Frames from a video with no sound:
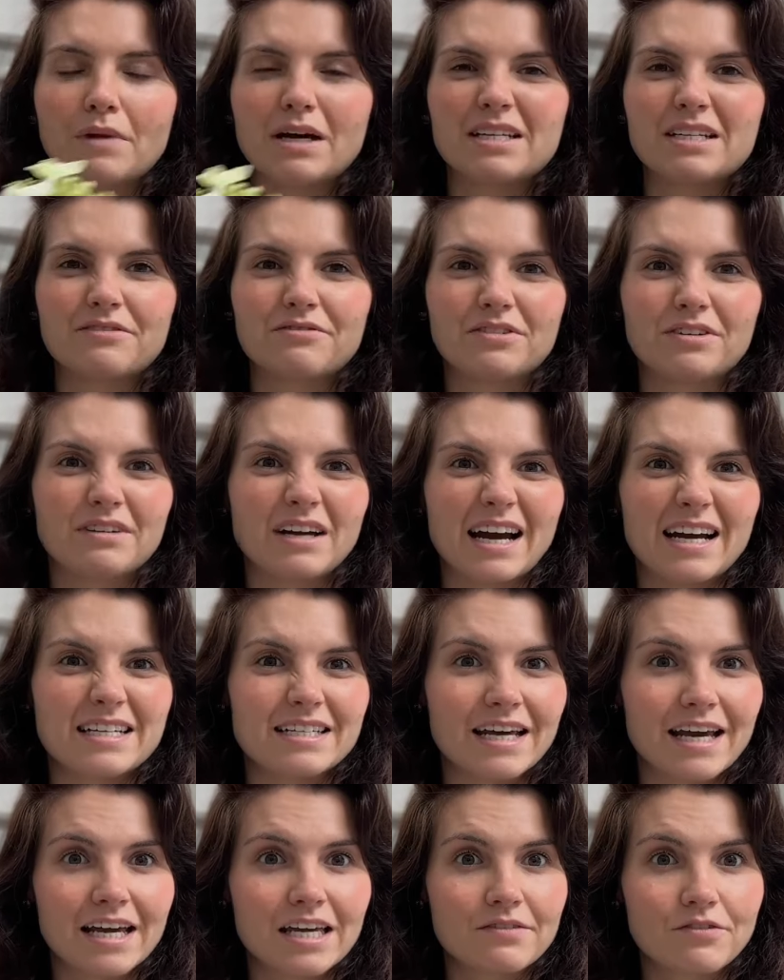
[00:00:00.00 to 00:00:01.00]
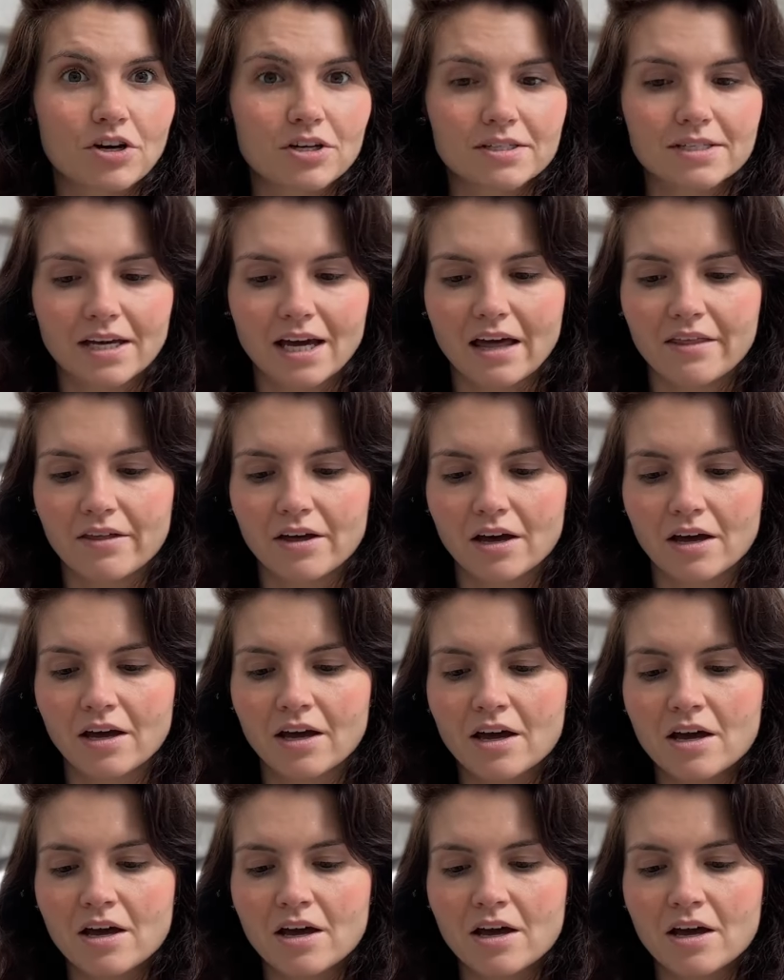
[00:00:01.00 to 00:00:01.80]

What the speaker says: a different idea you've got together.